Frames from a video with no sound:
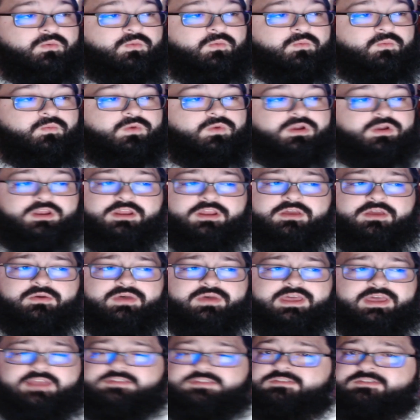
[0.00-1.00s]
We're going to go
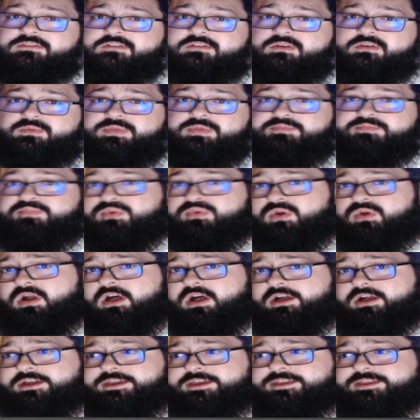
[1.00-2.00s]
ahead and start with
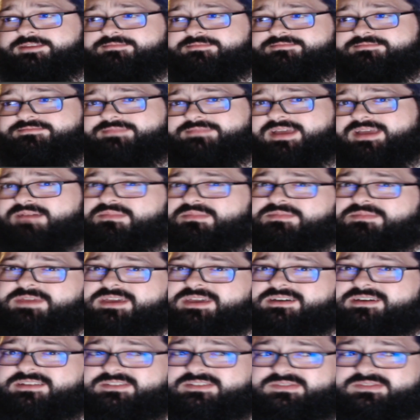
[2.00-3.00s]
Brock, and I'm going to be
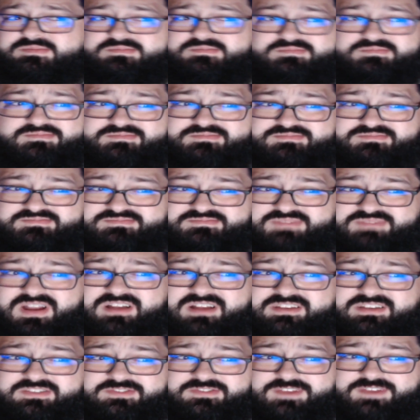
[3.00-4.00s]
honest,
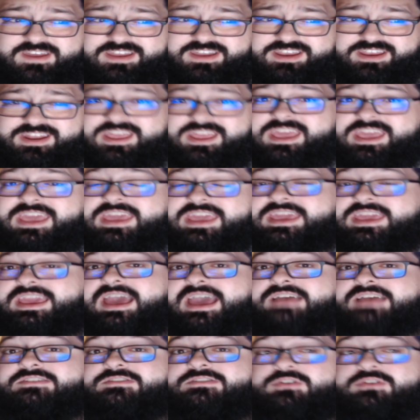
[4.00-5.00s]
Brock is fine. He
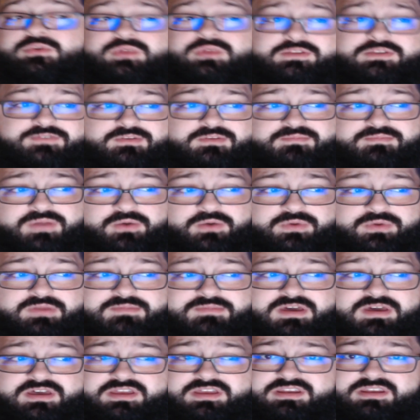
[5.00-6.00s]
has two different
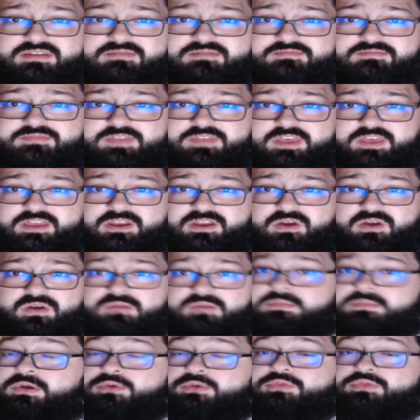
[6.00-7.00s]
Pokemon that are
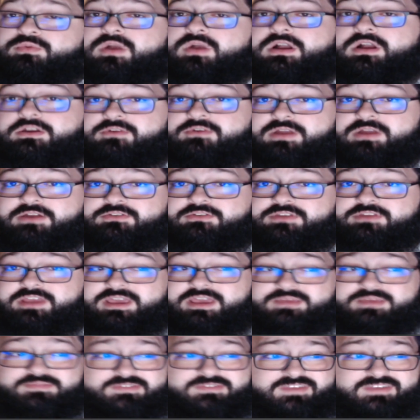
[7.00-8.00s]
both rock ground
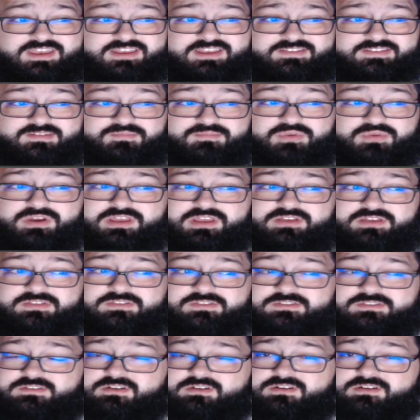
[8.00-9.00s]
types, and it's a pretty good
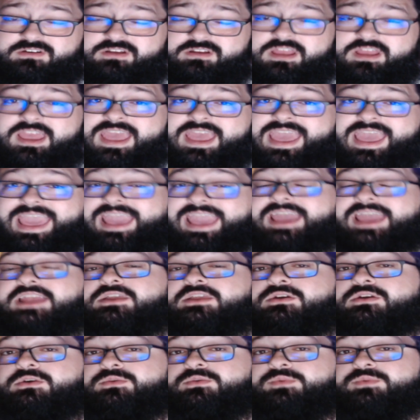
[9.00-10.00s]
start and a
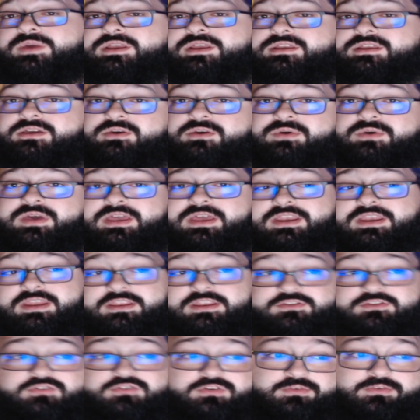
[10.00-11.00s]
good way to go ahead and
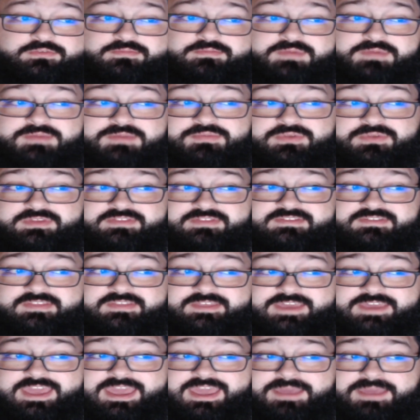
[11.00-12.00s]
introduce people into the
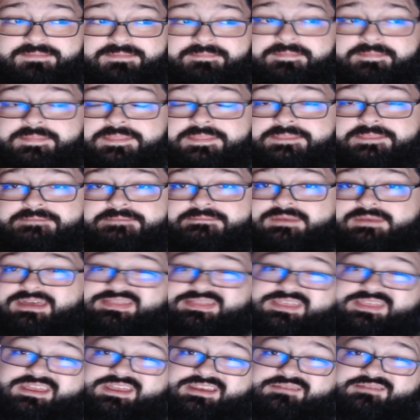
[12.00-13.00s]
game. And
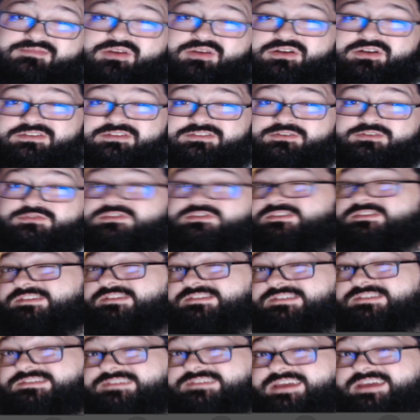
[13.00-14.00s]
then also, just
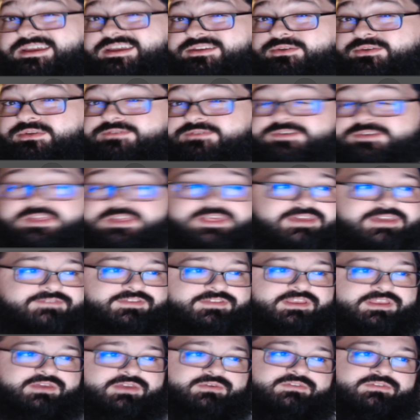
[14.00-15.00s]
as a side note, if you like
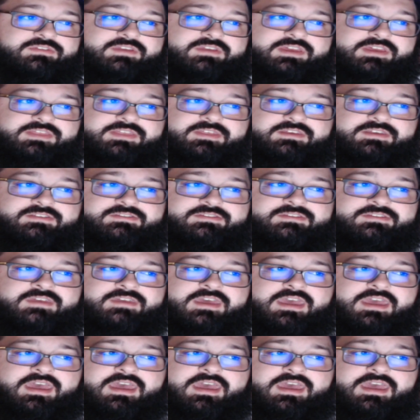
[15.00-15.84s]
videos like this,